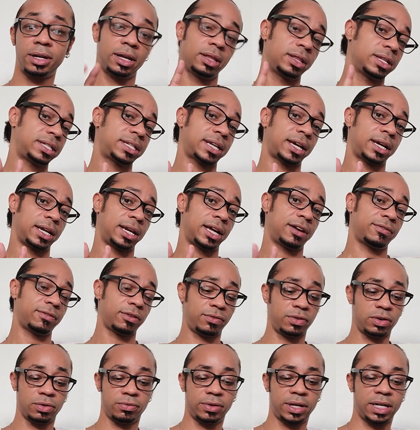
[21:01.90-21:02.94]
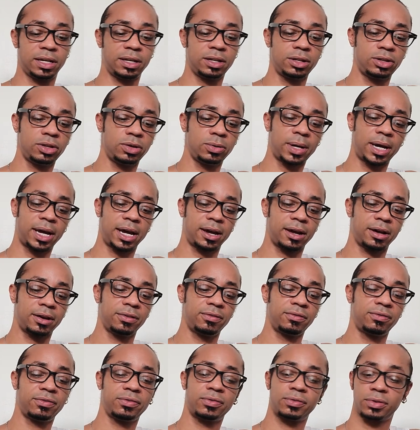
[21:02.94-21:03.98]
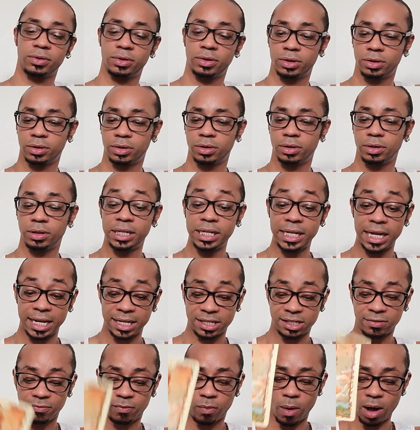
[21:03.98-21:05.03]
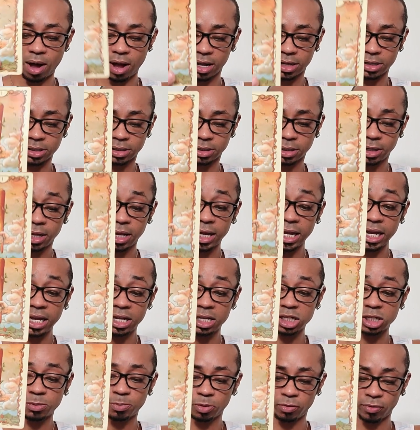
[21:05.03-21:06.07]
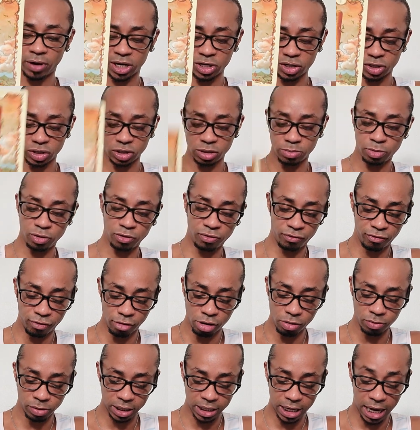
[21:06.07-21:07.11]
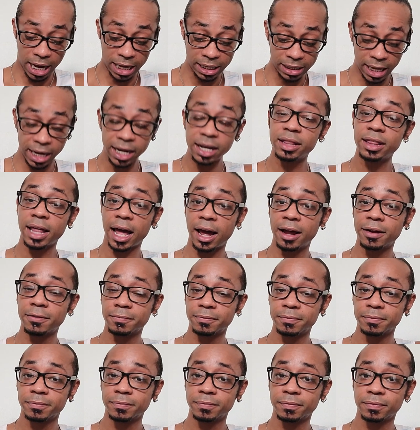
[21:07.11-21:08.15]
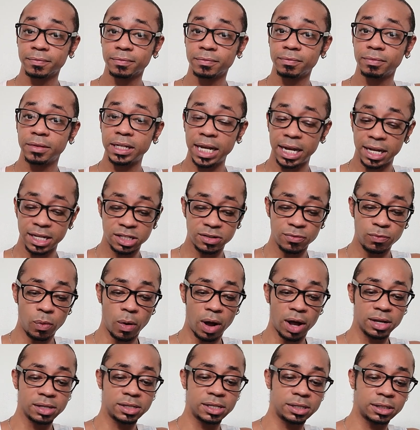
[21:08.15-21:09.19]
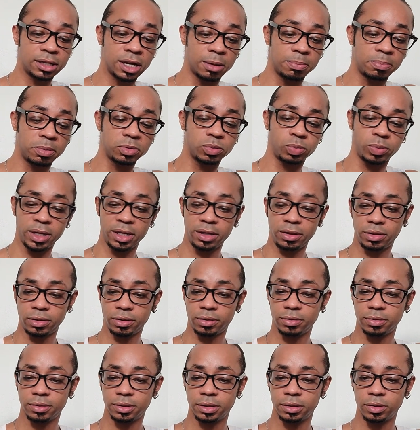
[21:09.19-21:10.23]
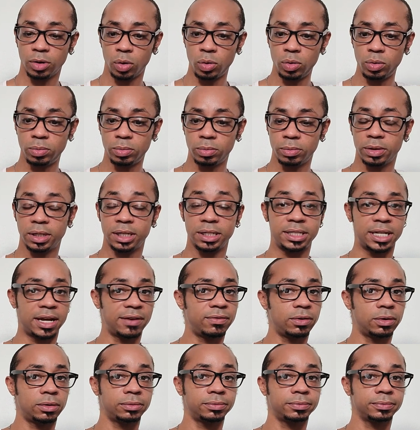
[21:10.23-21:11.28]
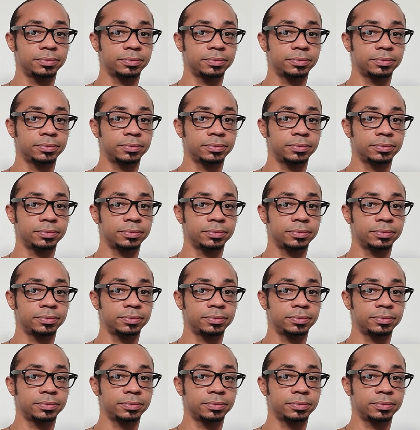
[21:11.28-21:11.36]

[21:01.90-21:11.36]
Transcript: in the second half of your reading, you have the Ace of Wands, inspiration to move forward. I like that. The Ace of Wands is coupled with, ooh, the Devil.